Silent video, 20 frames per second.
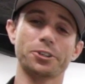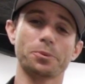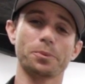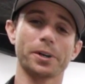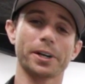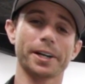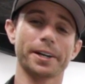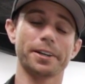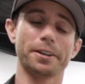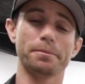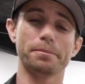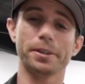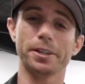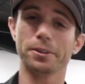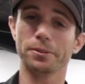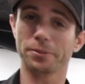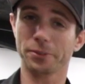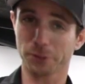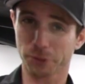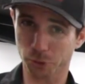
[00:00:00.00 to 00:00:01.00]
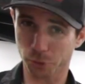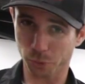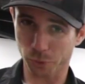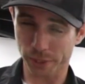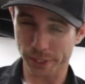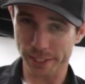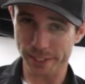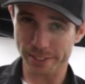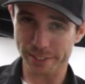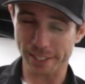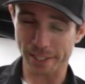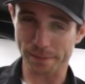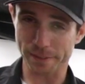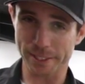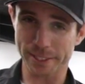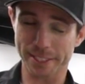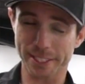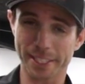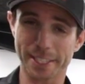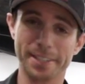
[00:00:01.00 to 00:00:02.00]
to work on a beautiful
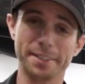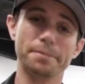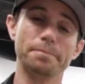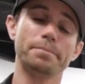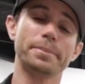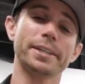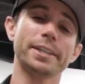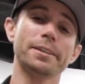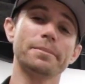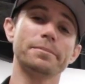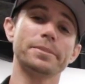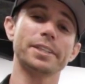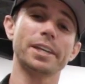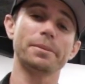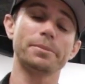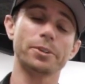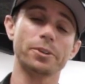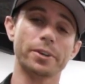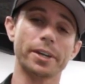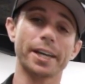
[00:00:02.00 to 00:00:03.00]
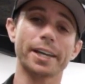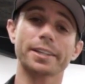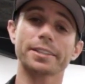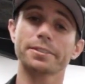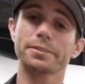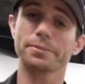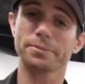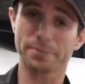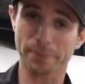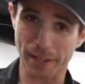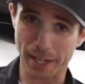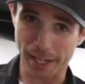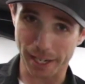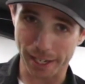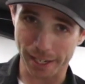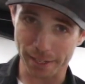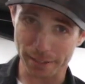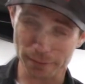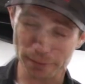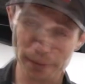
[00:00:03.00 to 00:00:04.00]
2017 BMW
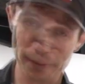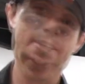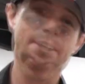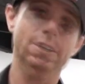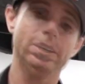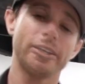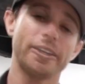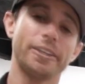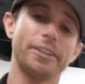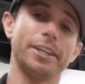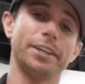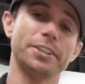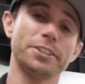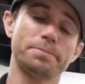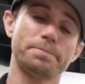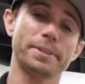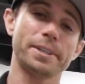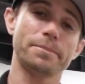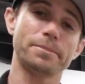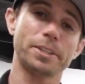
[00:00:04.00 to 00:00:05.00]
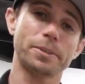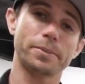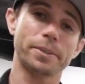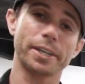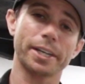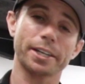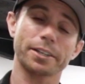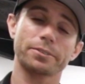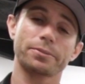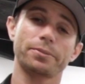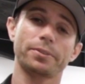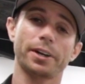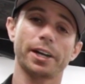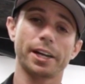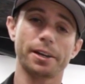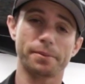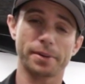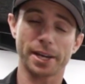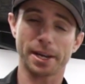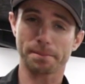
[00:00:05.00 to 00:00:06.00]
X5. Now this BMW
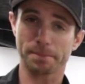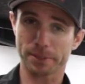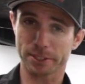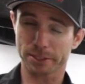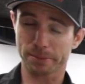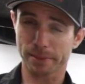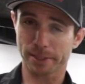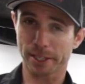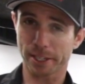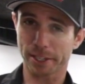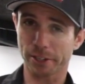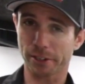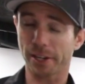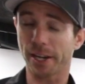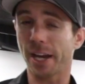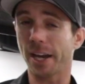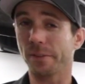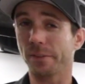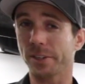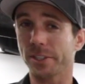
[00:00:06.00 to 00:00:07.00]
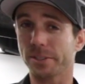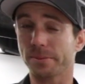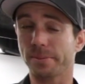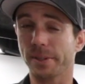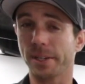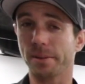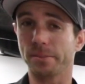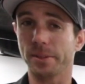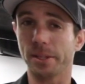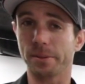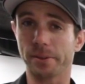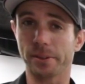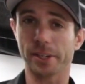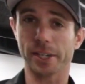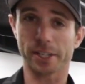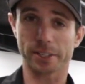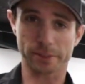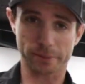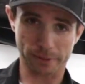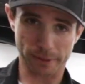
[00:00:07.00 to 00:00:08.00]
X5 happens to be not your average BMW
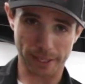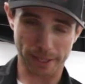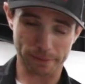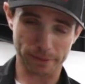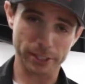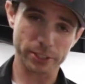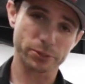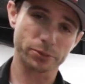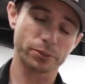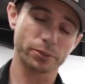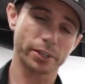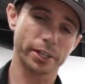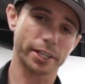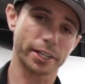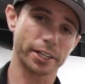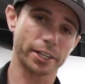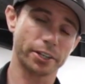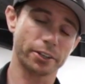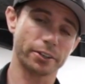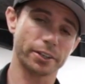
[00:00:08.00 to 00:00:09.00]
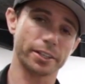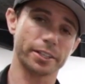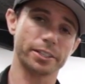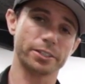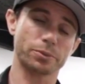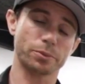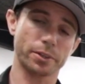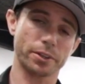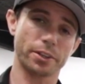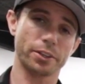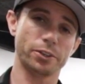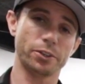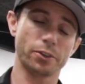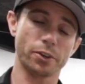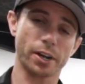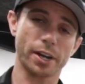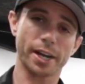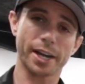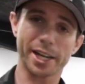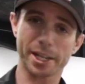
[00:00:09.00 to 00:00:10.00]
X5. This one right here is one of the new
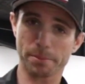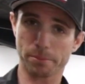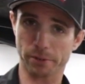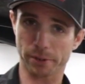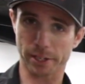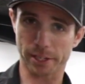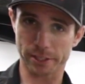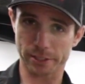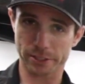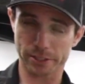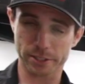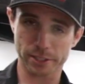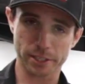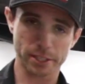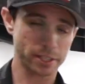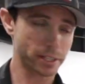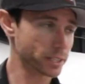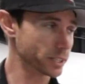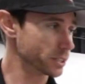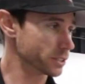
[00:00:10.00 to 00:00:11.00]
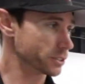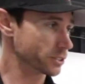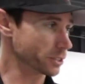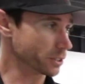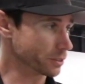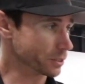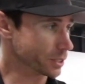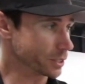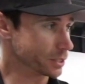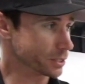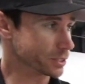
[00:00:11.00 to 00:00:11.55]
hybrids. So you can